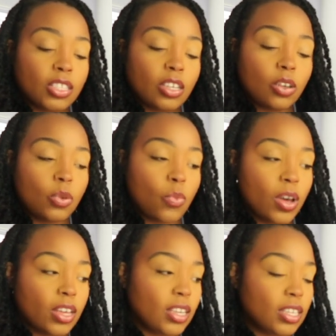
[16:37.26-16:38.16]
So
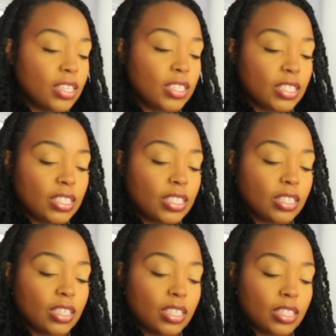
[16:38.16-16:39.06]
what is,
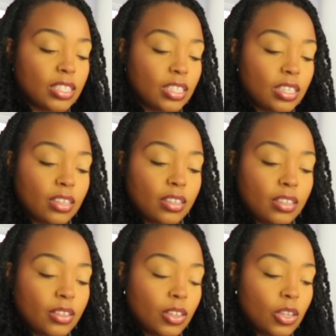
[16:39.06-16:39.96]
let's see,
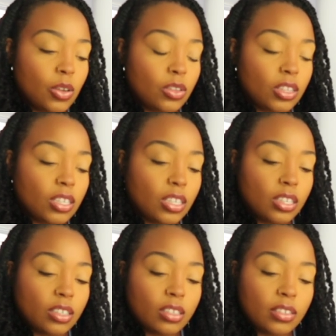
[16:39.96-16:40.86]

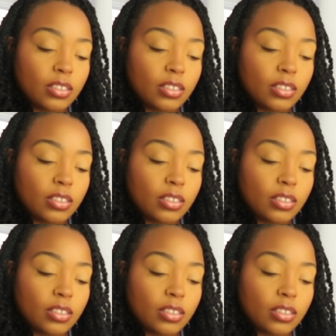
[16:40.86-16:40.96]
the